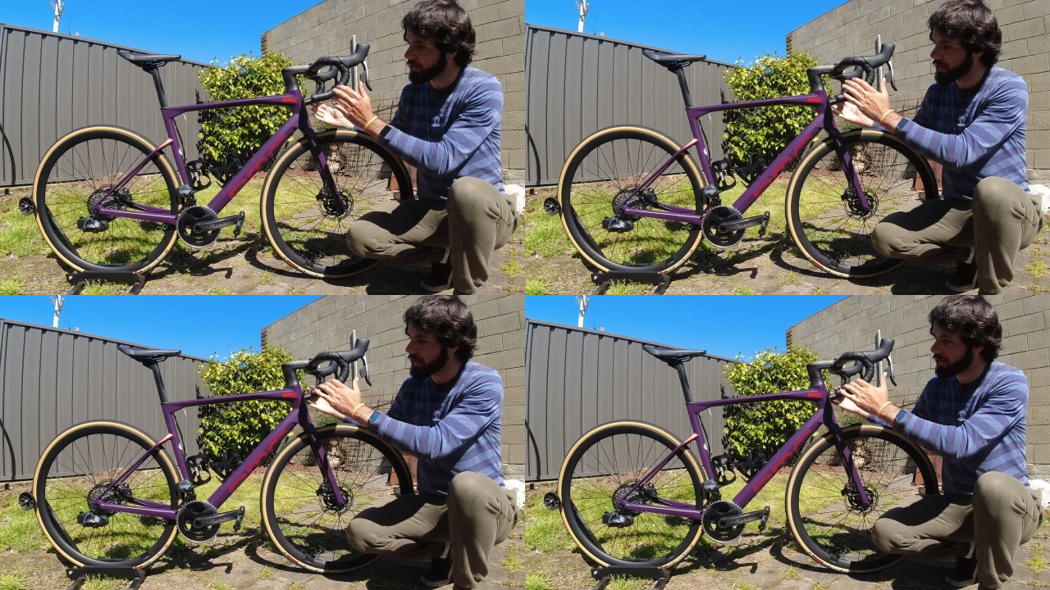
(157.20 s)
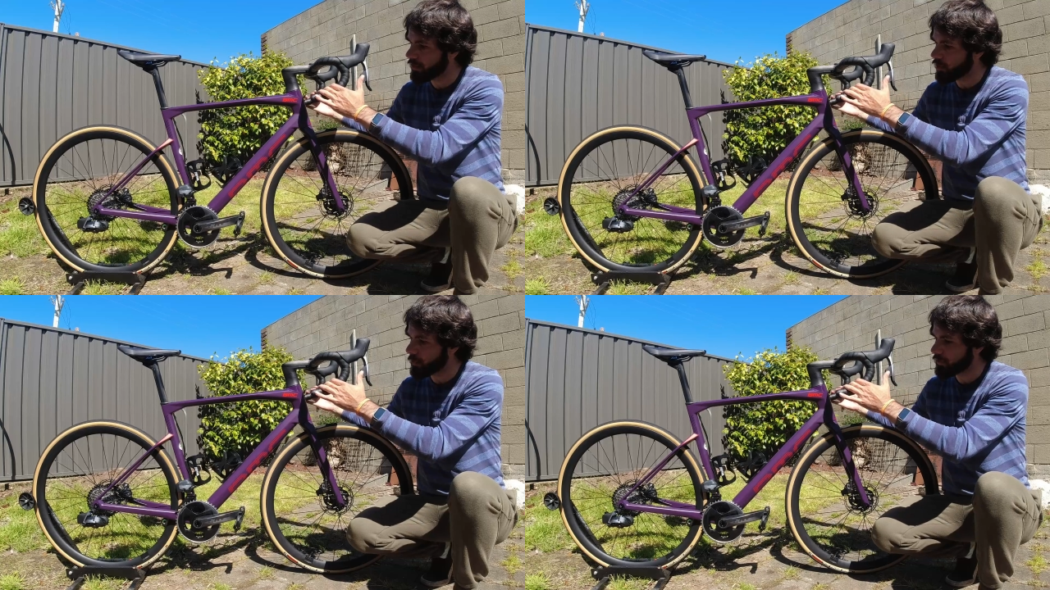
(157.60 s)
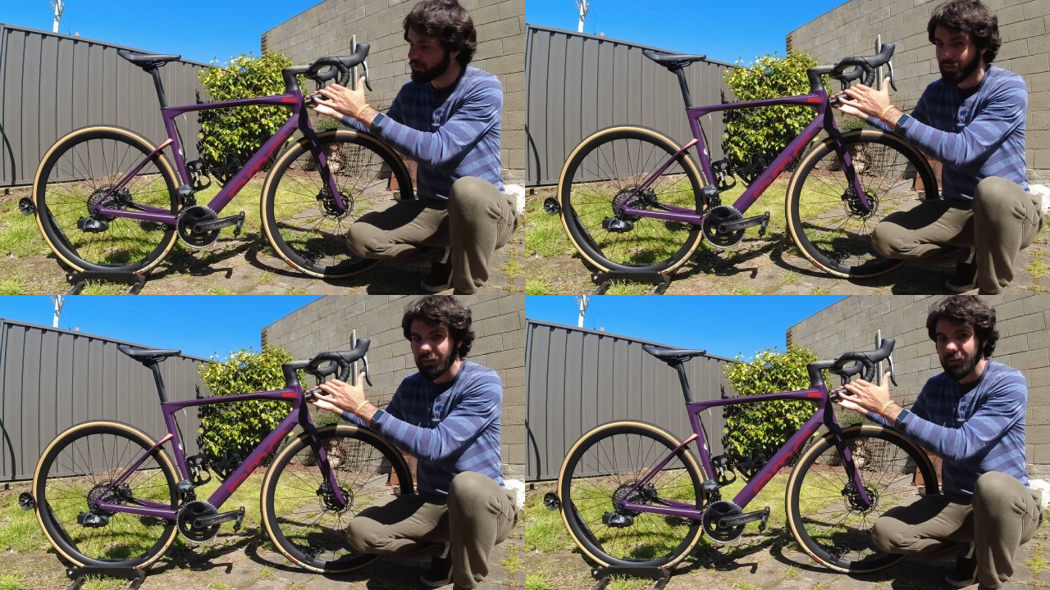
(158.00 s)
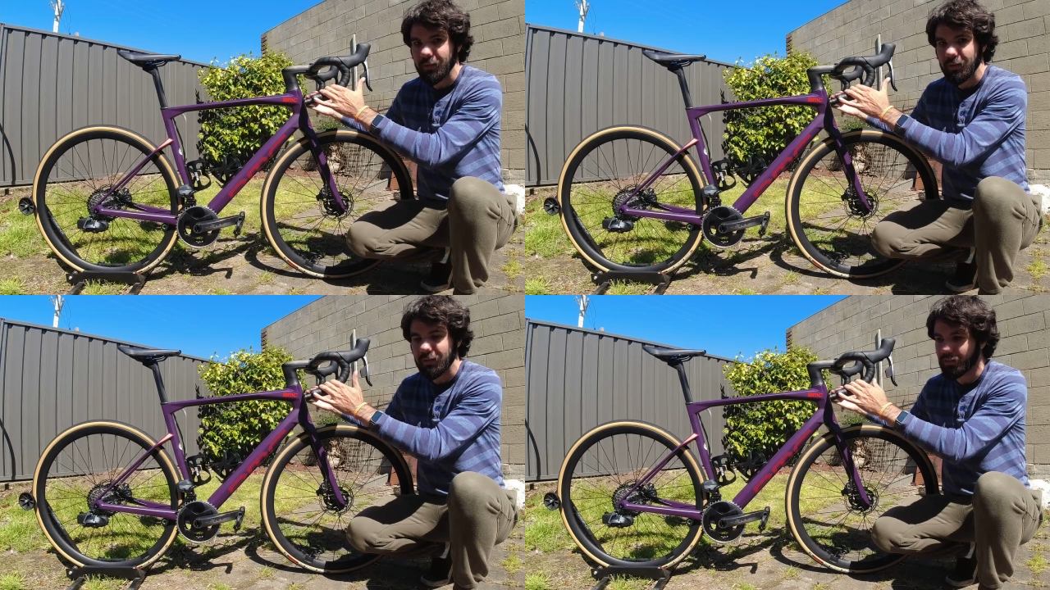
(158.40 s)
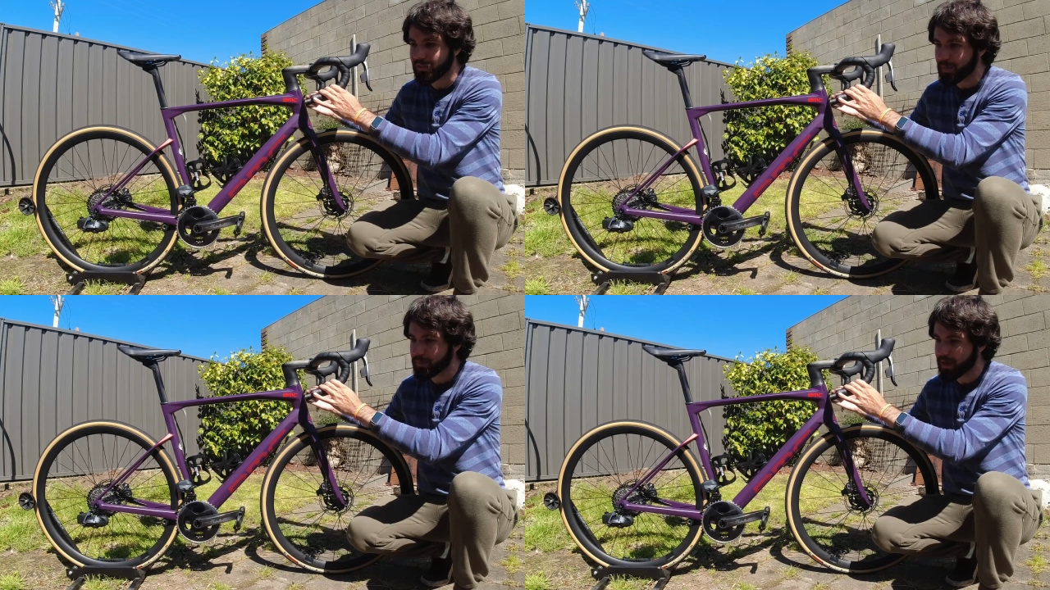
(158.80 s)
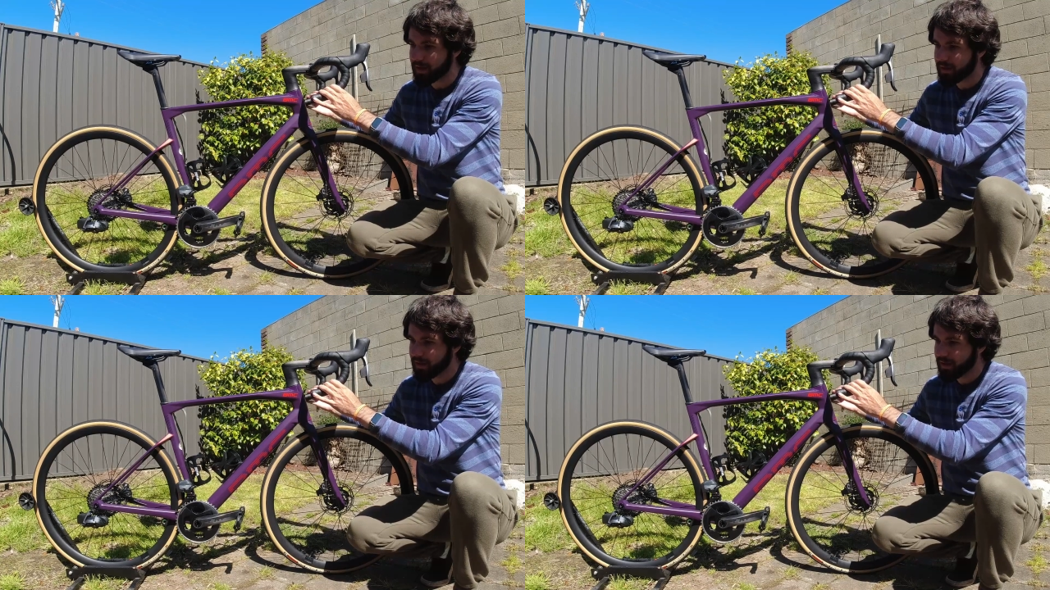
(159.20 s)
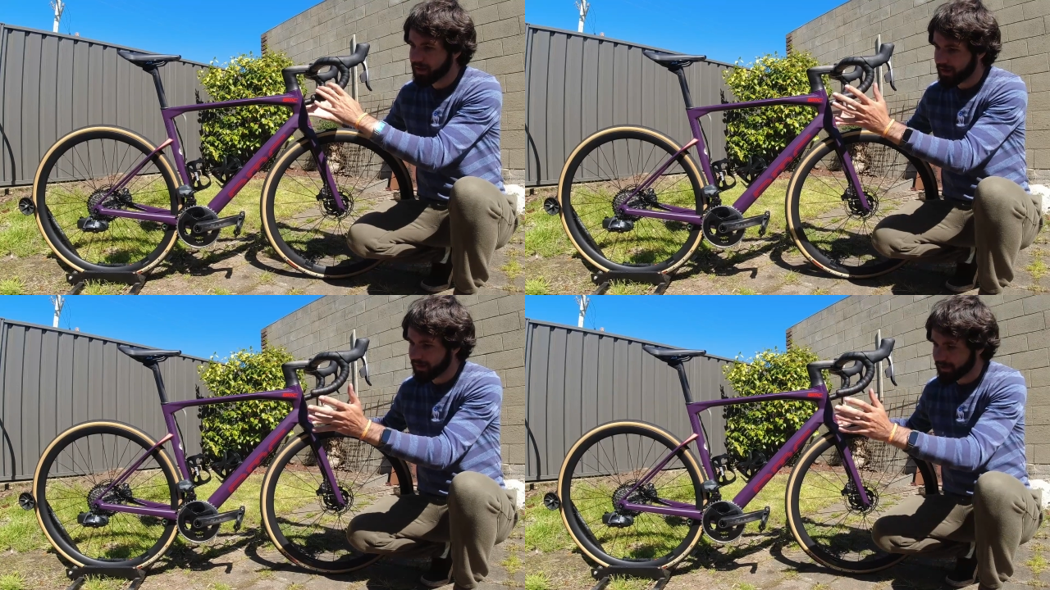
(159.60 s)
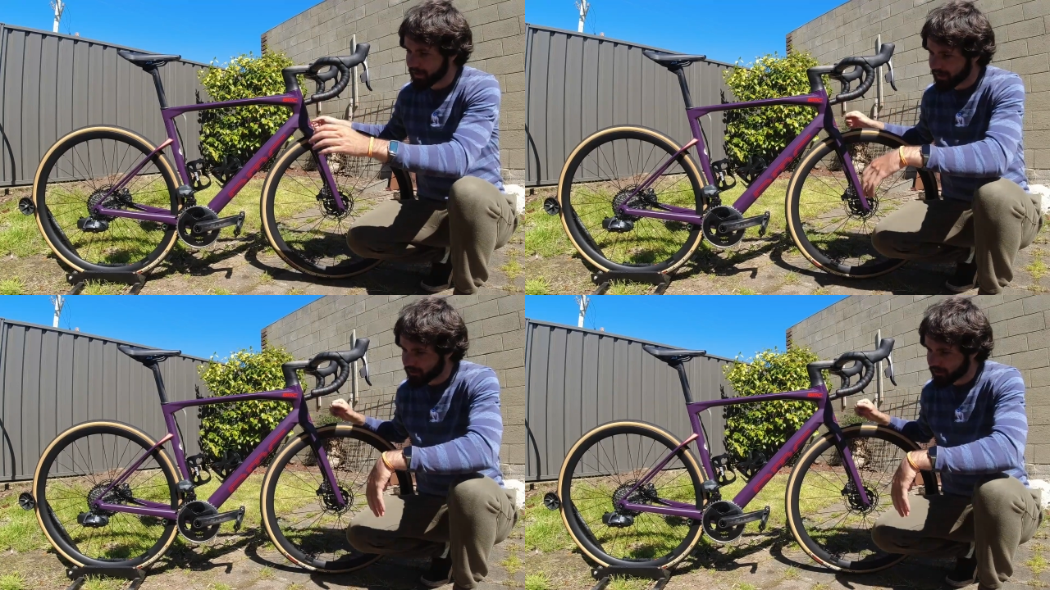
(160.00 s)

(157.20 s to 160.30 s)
If you're down in the drops, you just have to tap that and you get a gear